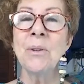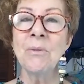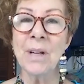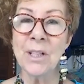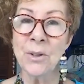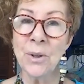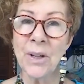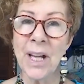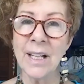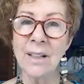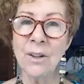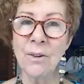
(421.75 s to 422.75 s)

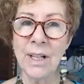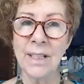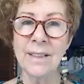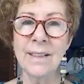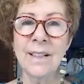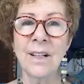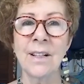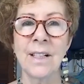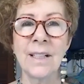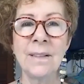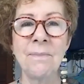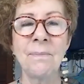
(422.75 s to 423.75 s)
retrograde
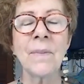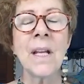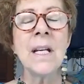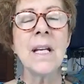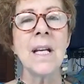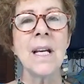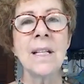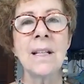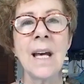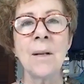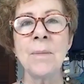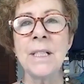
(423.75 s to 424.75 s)
started, and
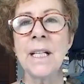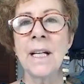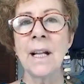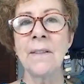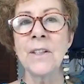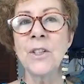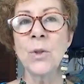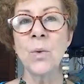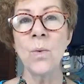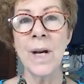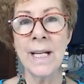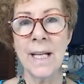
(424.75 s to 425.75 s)
that'll be done on the
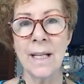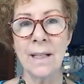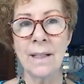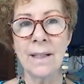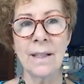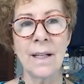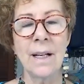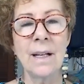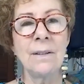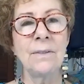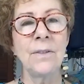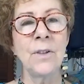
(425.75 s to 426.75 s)
20th
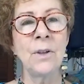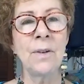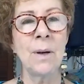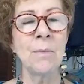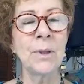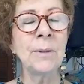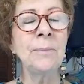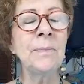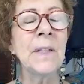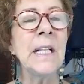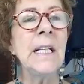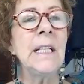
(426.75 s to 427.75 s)
of November.
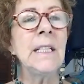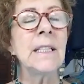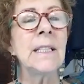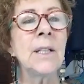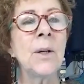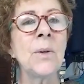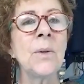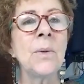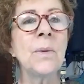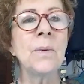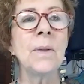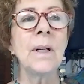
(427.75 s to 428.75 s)
So
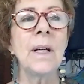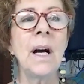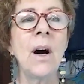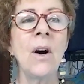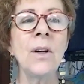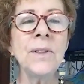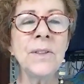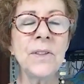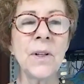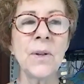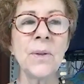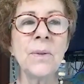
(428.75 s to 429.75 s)

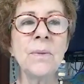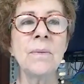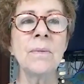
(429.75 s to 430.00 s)
also,